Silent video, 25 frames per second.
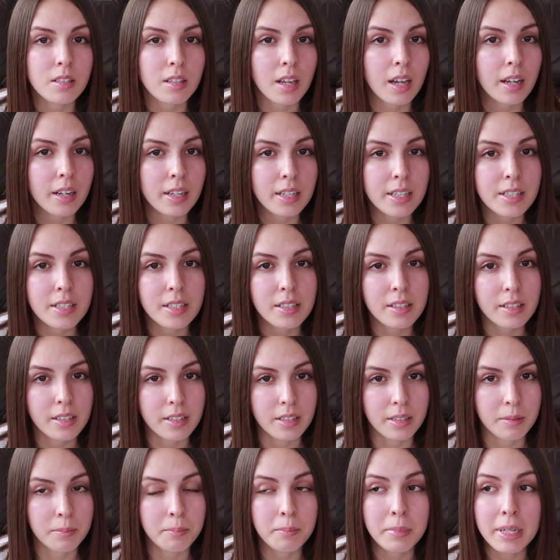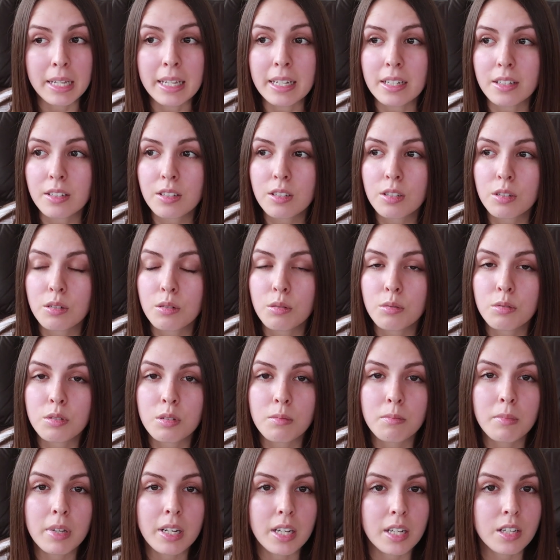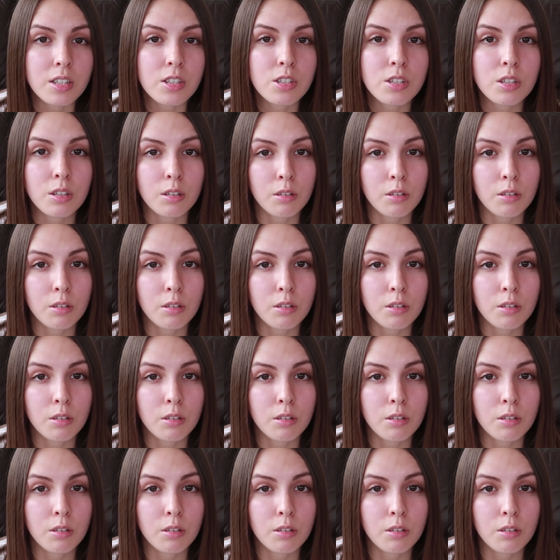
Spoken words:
that isn't meant to diminish